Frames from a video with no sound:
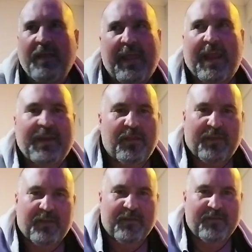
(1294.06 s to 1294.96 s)

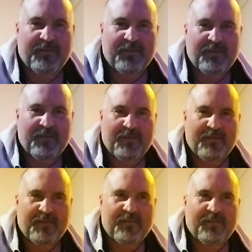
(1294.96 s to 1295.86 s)
anything.
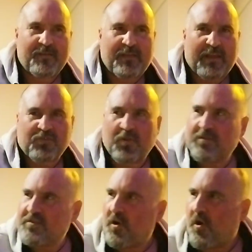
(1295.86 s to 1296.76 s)
As long
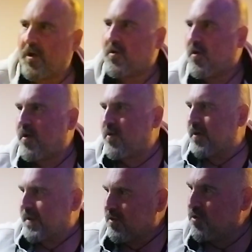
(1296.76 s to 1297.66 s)
as I
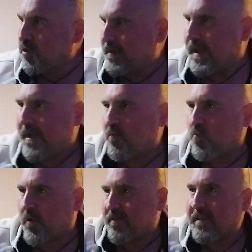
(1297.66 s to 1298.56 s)
can look at
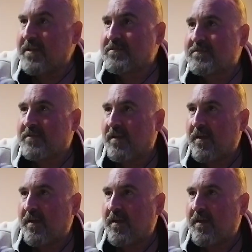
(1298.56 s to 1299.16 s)
what it is,